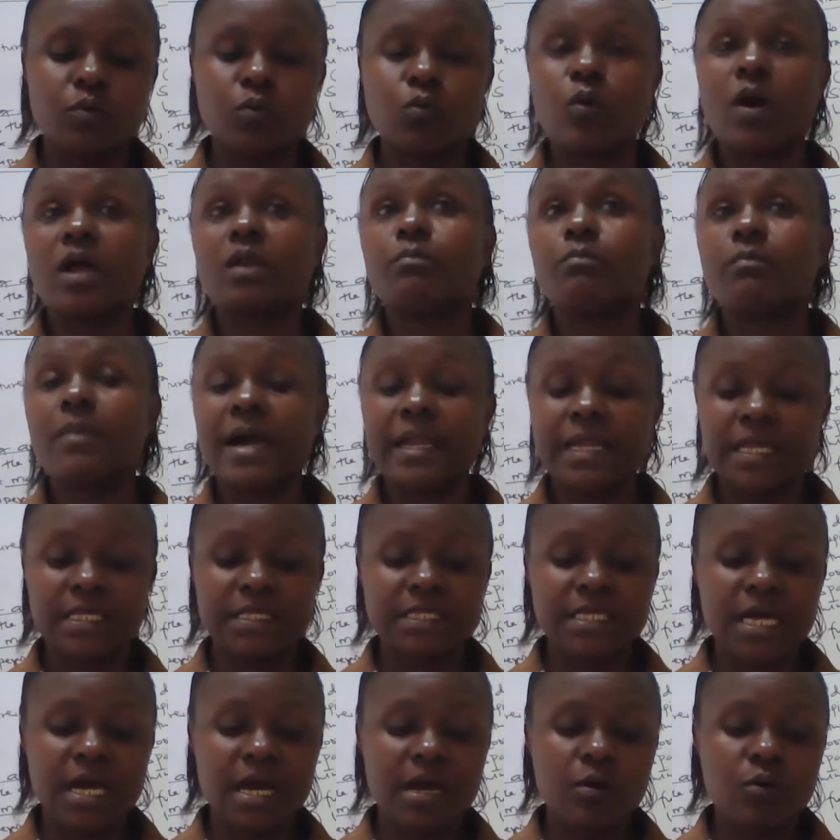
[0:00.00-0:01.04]
one
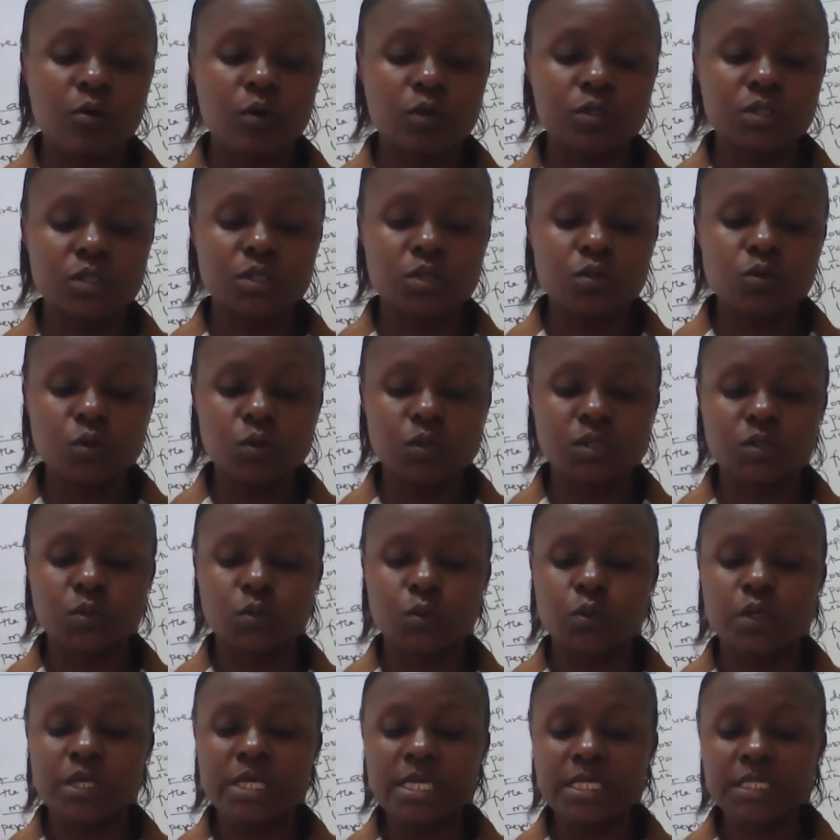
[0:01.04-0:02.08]
manager constitutes
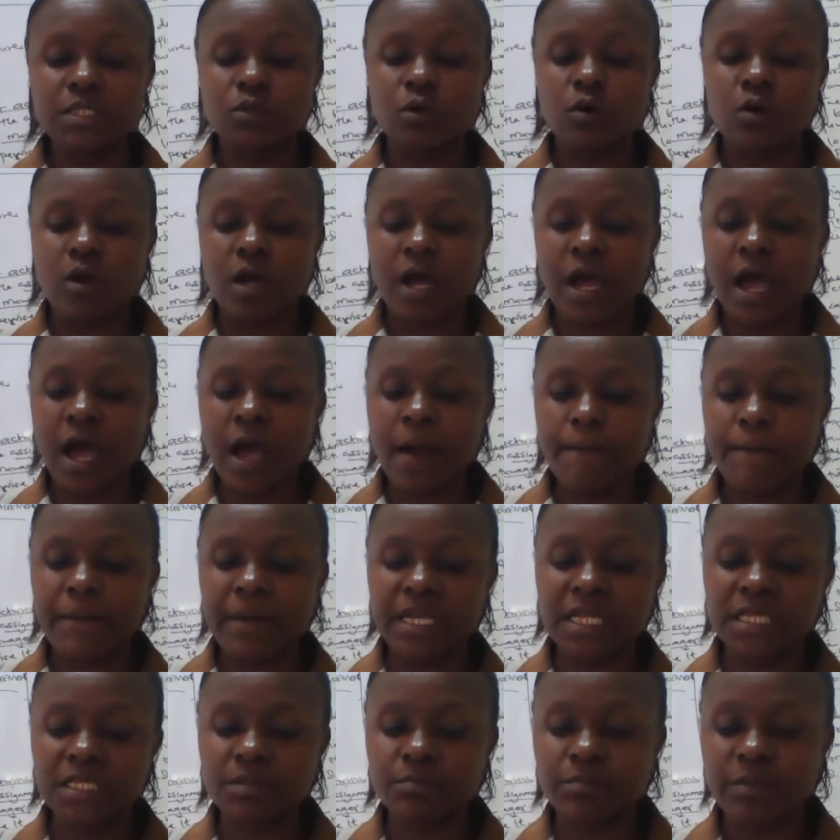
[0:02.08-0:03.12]
to his or her
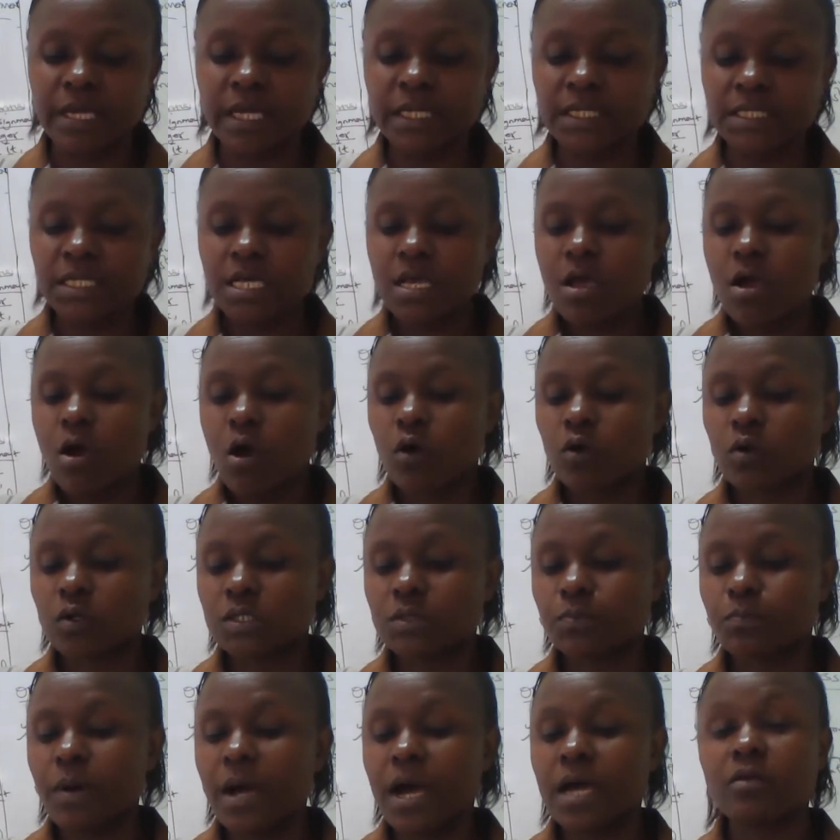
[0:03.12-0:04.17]
management or a
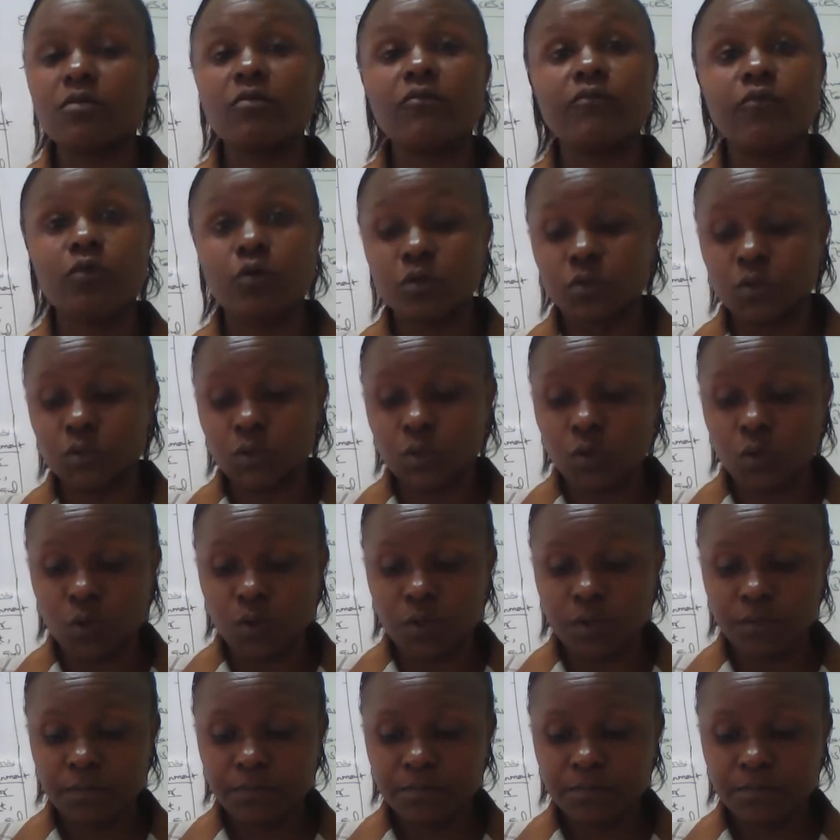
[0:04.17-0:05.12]
span of control.